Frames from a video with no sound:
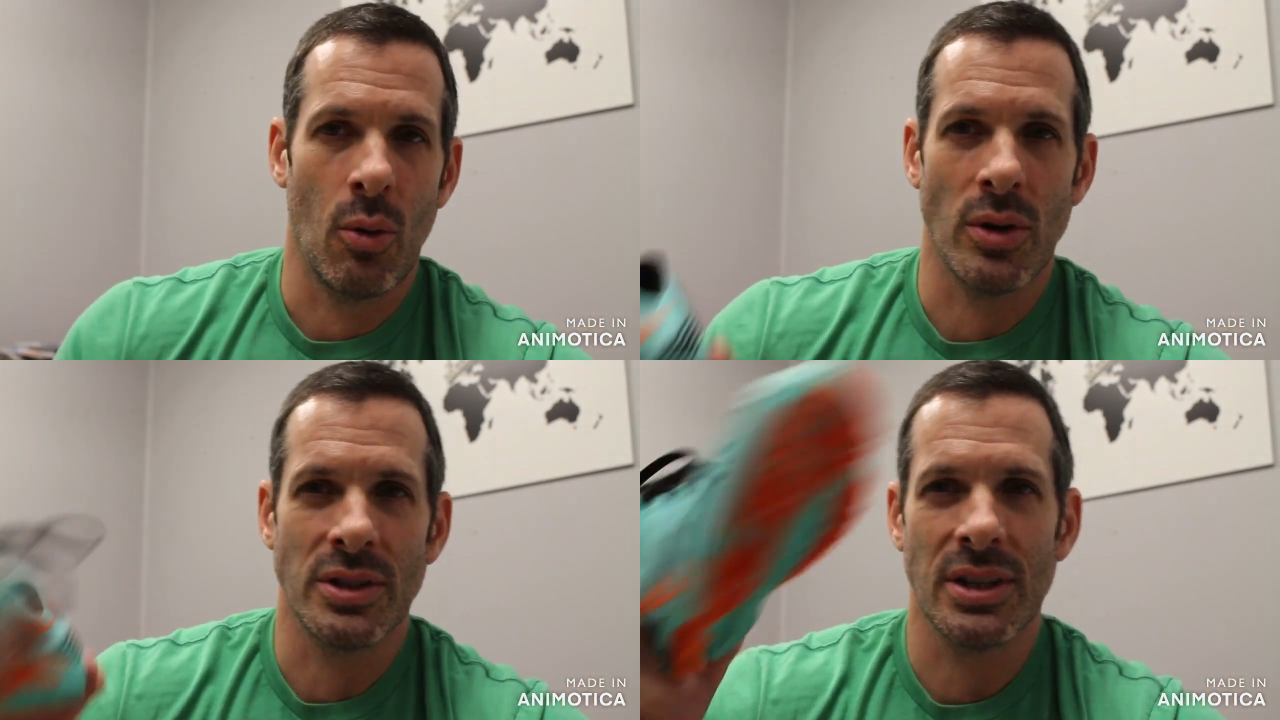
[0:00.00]

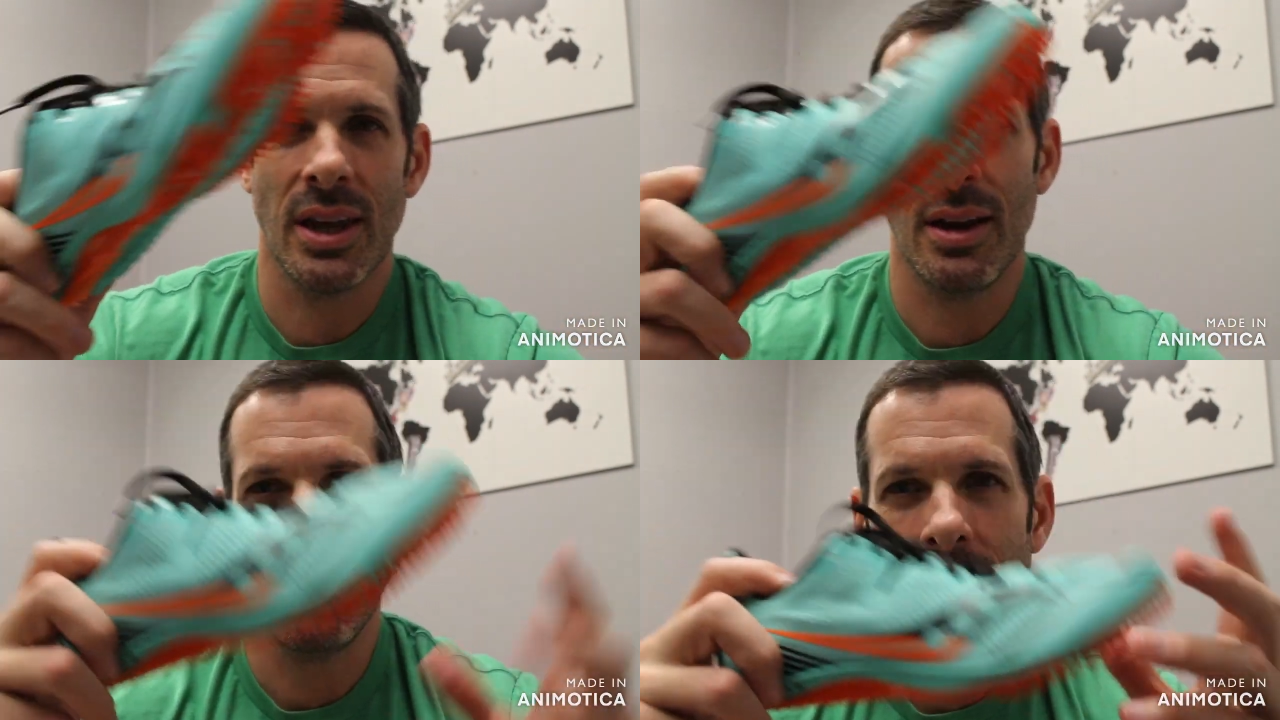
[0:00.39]
Once
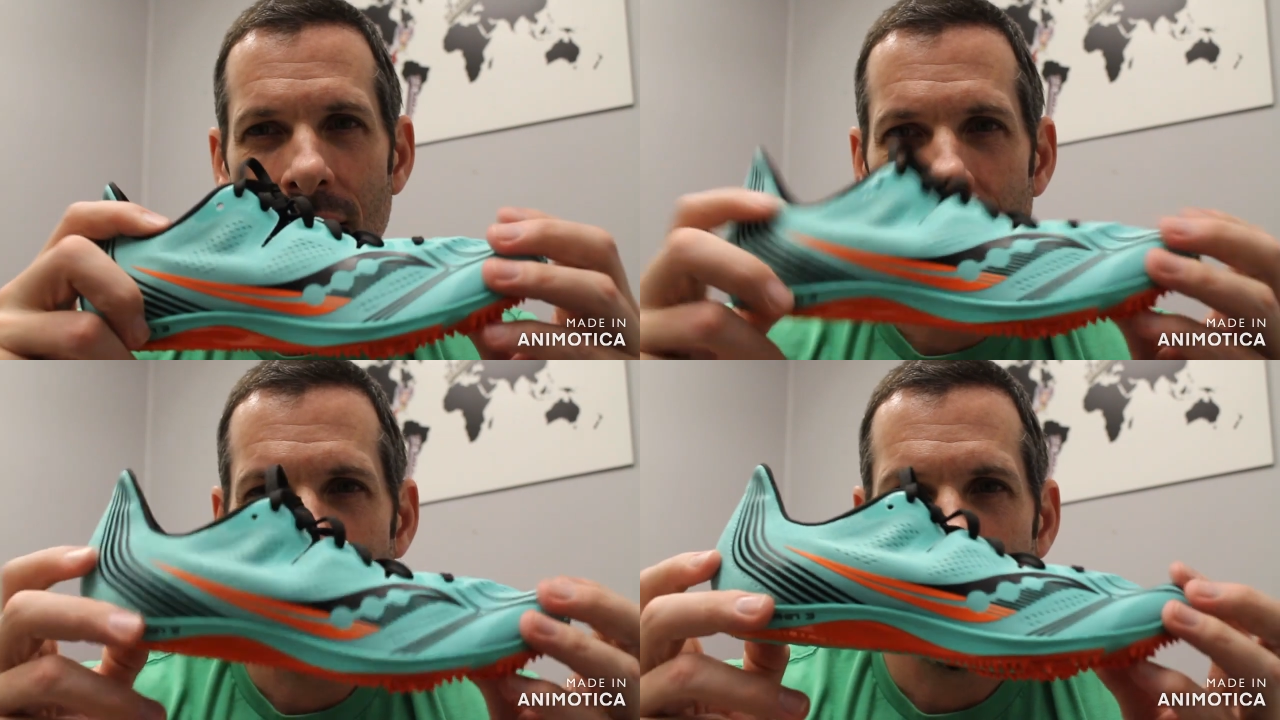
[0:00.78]
again,
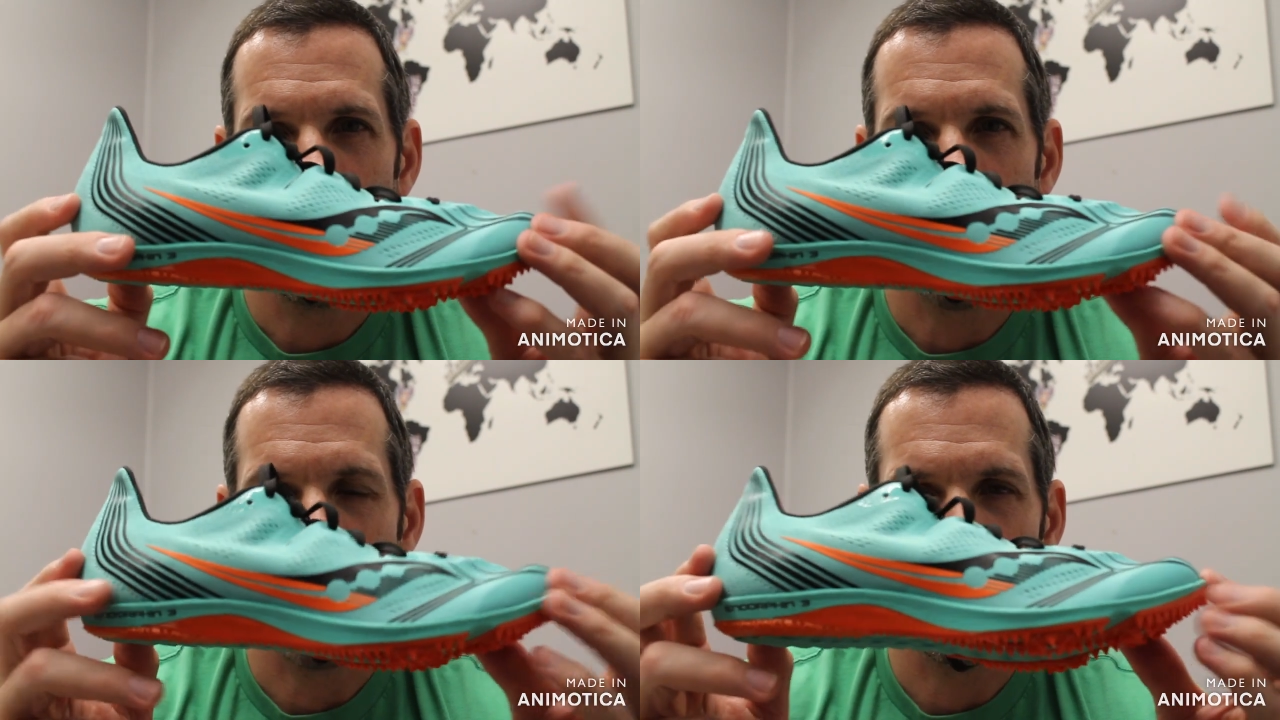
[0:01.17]

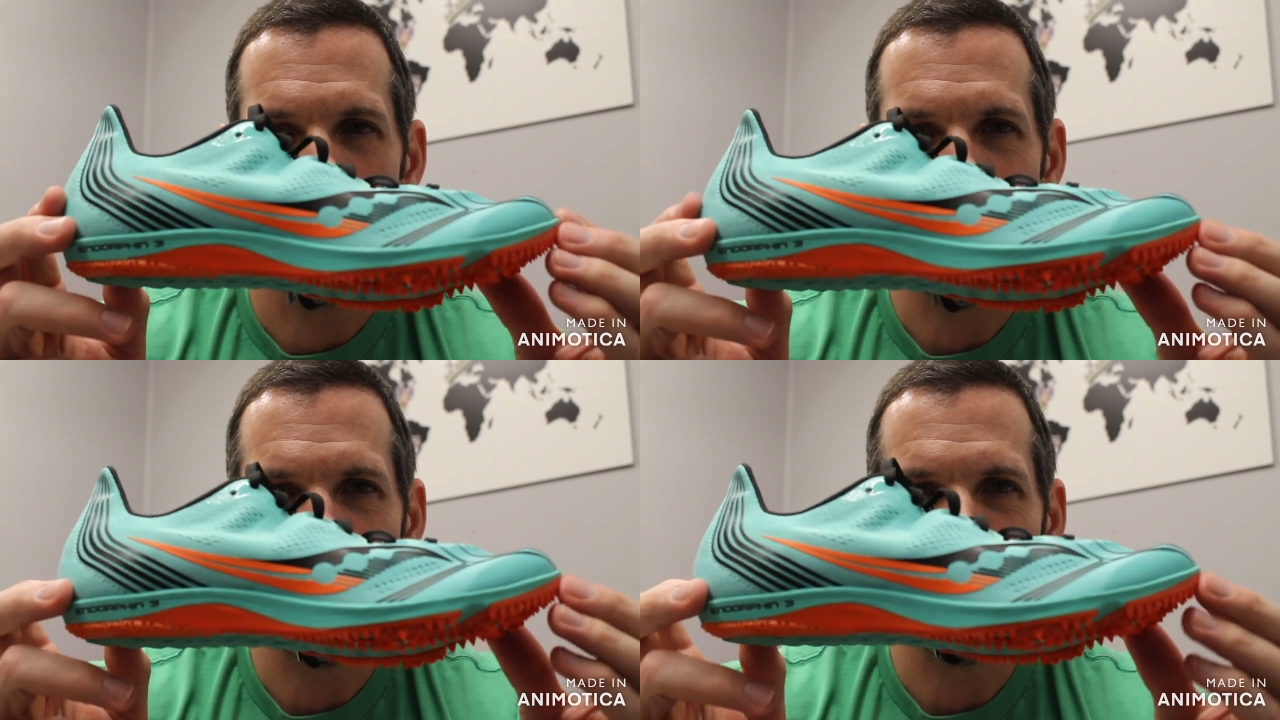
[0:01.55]

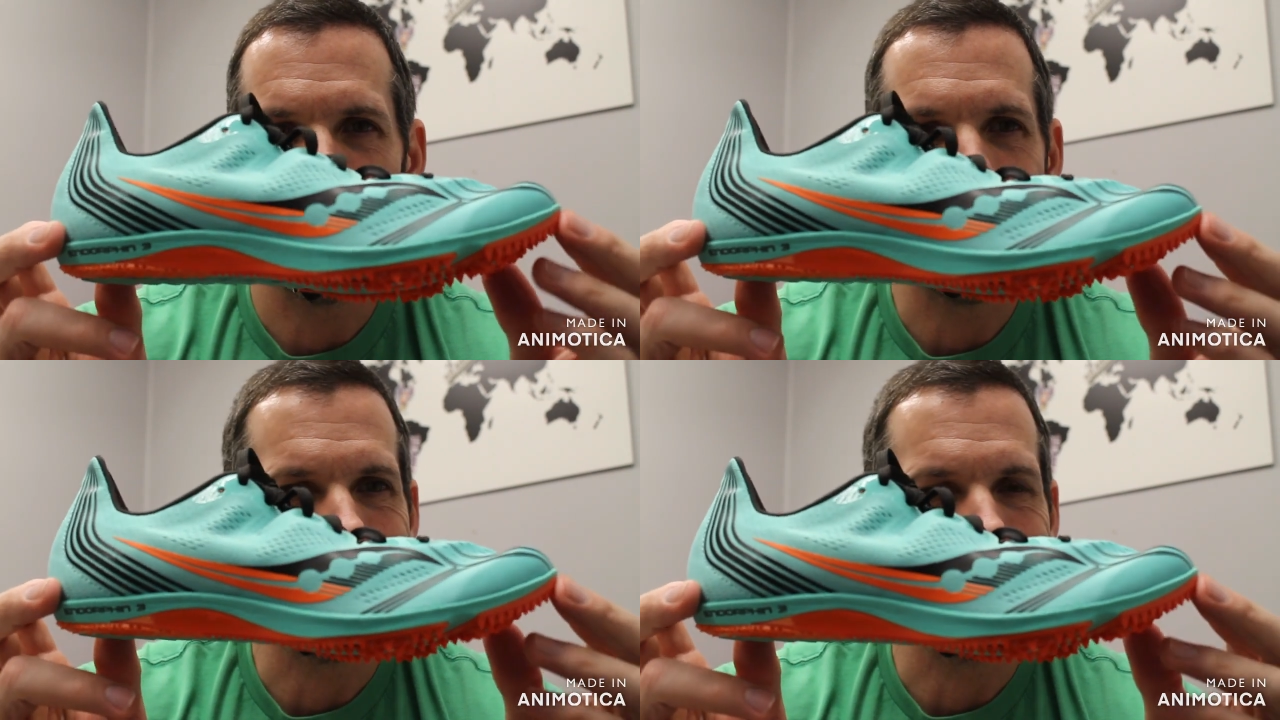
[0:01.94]
probably the